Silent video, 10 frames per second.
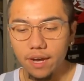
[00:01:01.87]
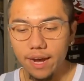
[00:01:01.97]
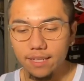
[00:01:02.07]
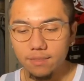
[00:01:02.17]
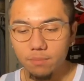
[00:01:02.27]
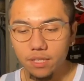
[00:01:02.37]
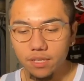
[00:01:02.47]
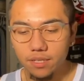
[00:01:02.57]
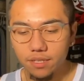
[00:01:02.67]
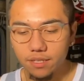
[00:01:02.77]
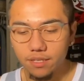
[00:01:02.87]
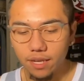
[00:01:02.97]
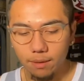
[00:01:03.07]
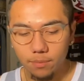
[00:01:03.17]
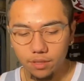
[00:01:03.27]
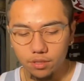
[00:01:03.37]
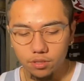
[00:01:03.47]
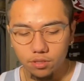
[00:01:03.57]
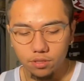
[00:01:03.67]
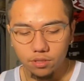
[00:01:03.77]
has been damaged.